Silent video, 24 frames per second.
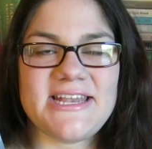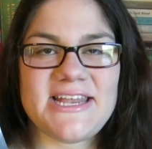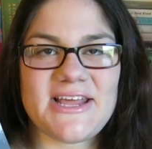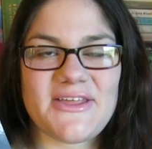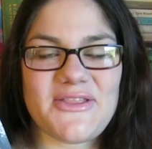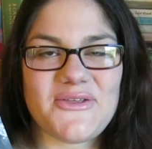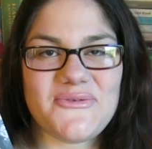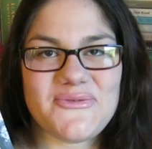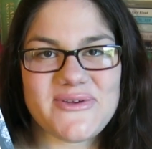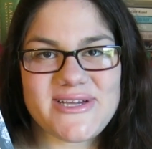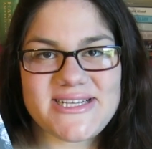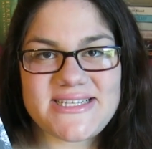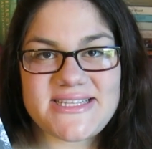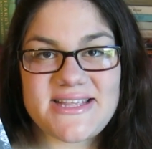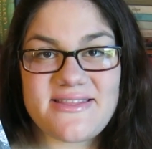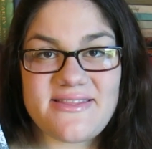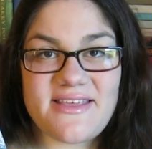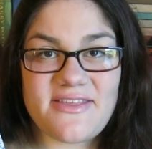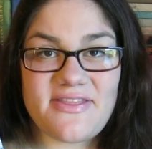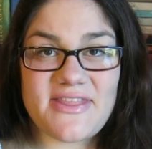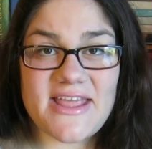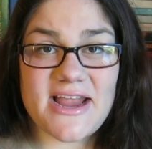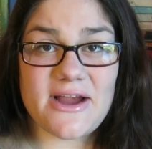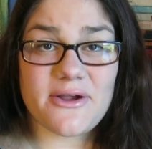Now, the reason
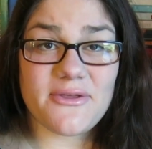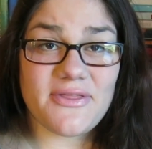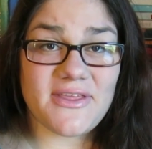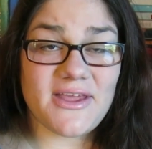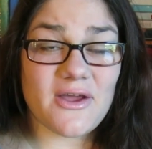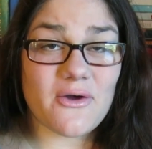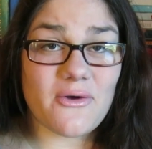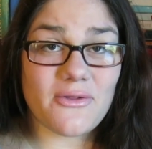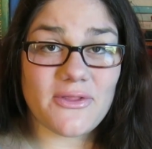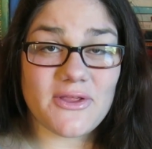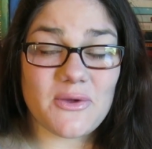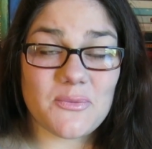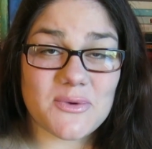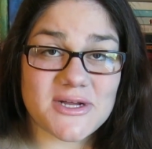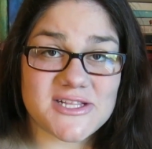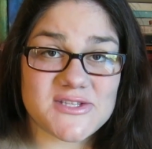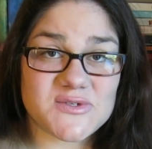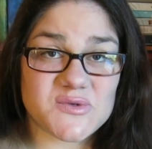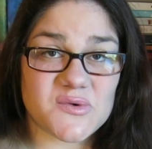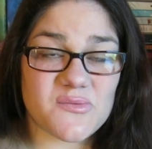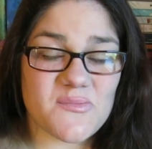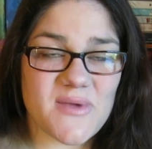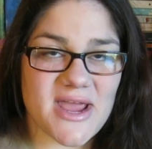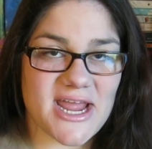that they are the only
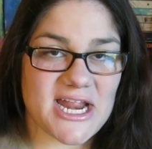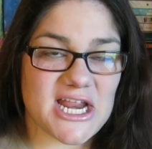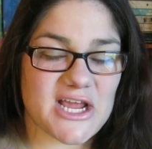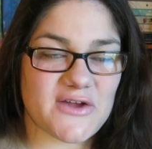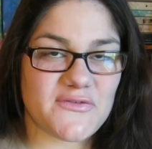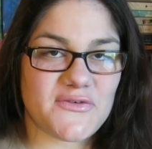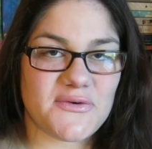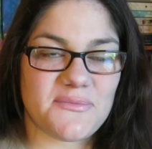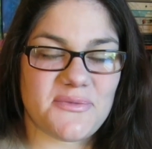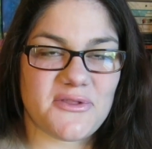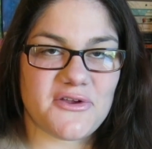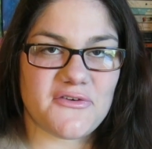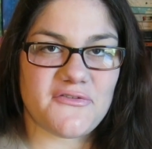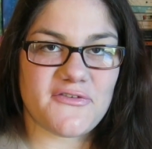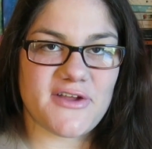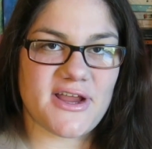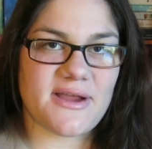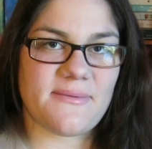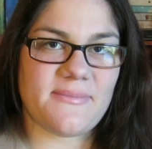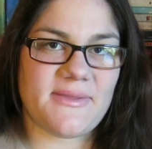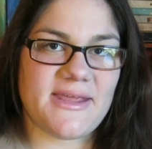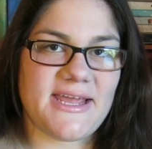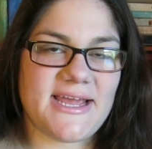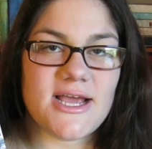ones remaining from their
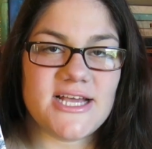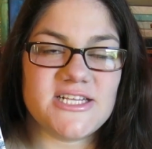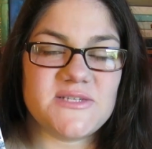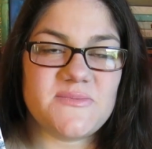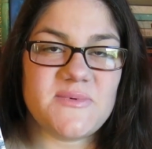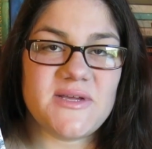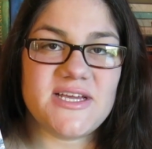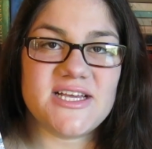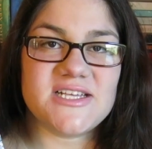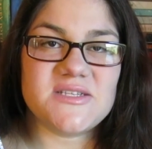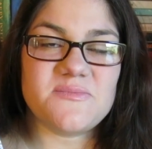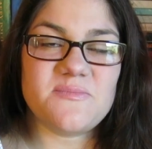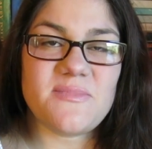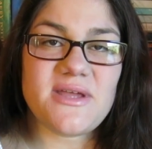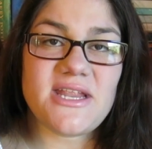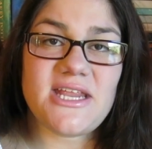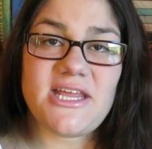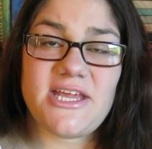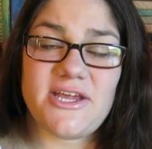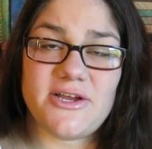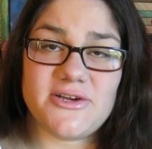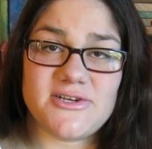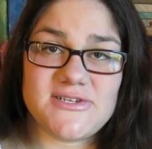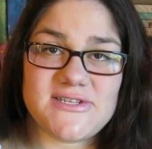family is because
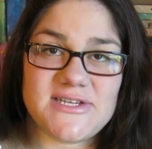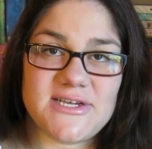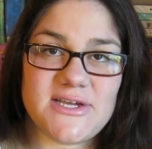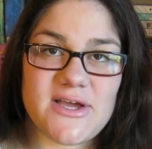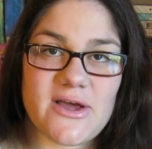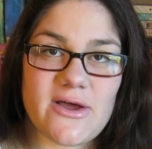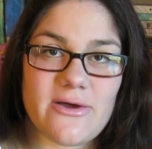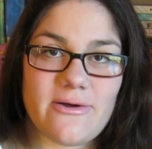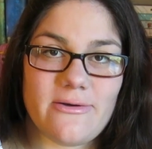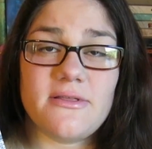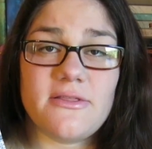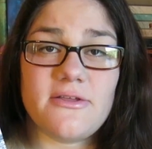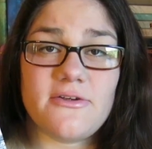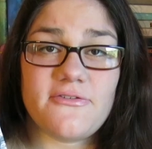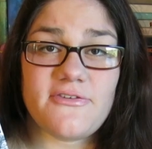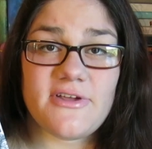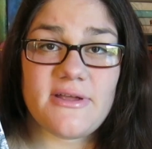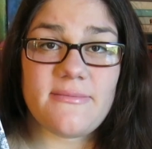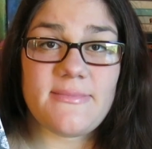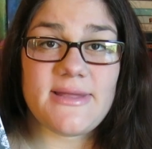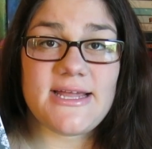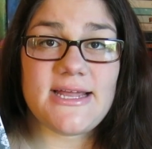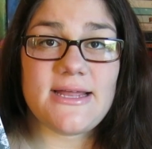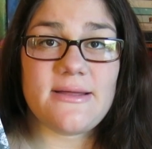many years ago, their
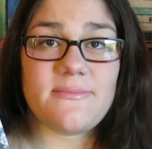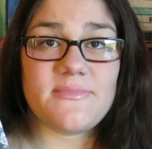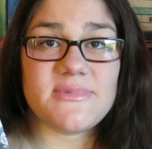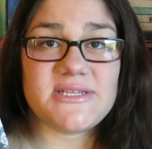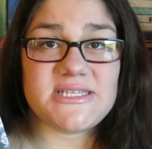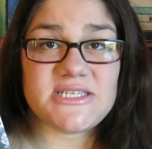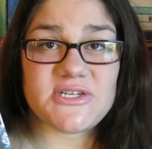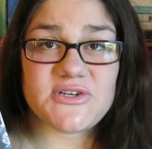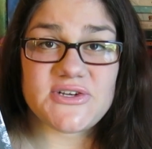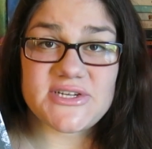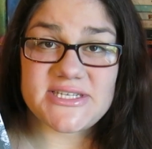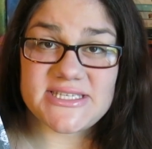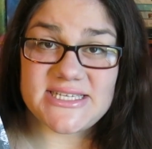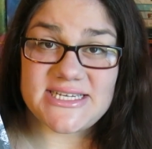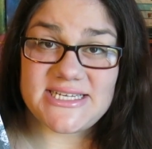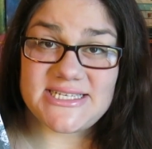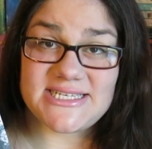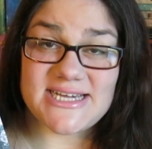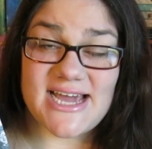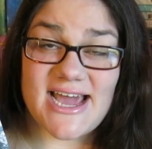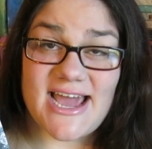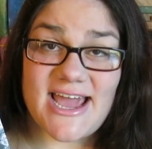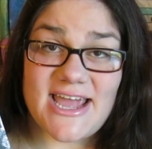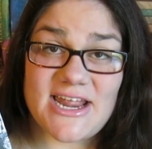family mysteriously
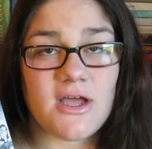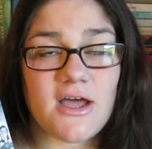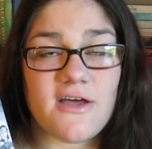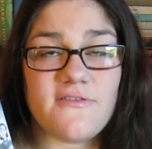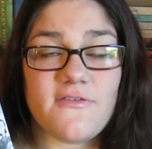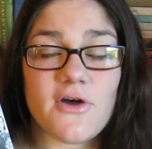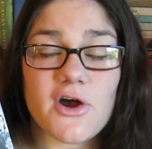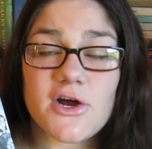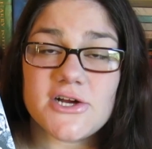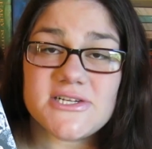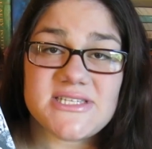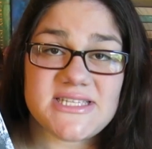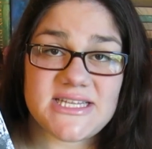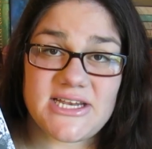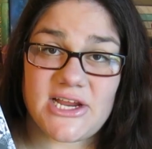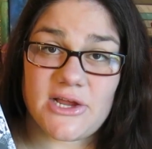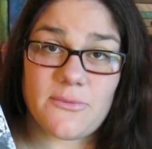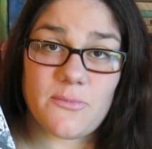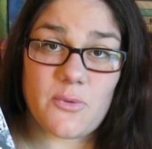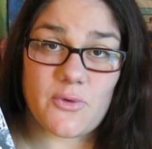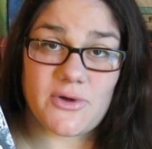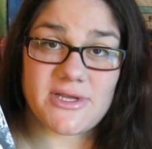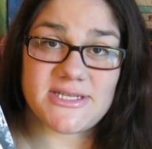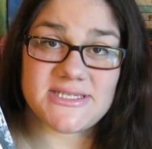died of
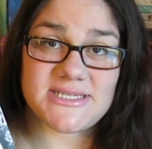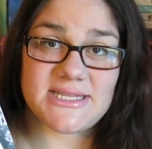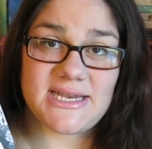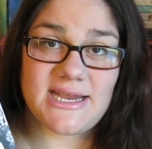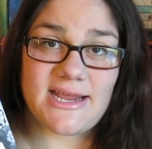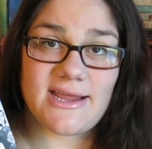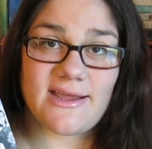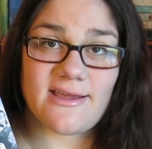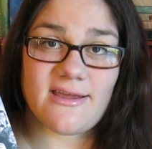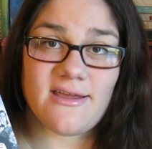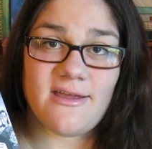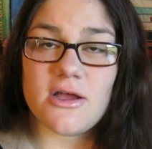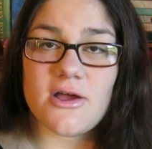arsenic poisoning.